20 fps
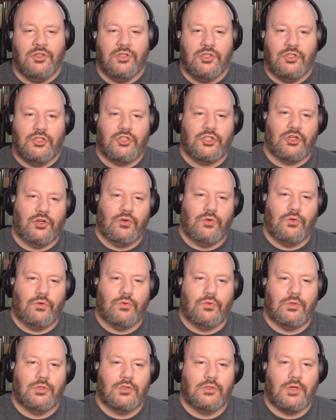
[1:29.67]

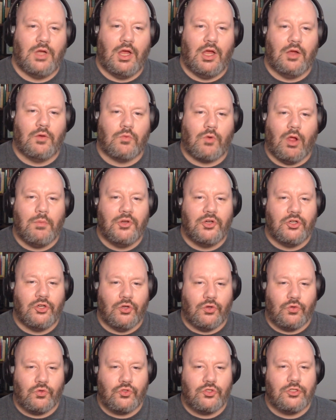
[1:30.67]
So Robin
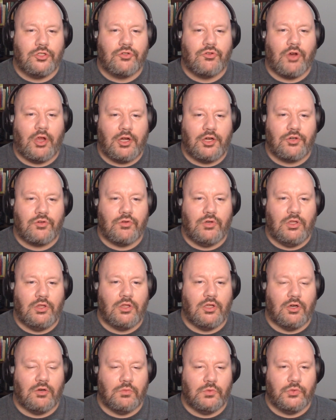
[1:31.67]
goes to try to treat
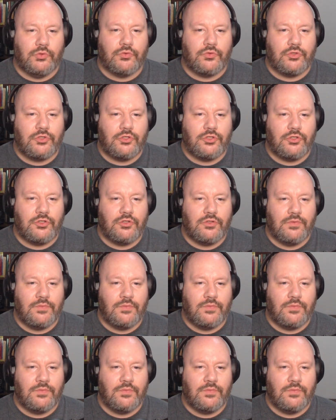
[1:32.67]
their wounds.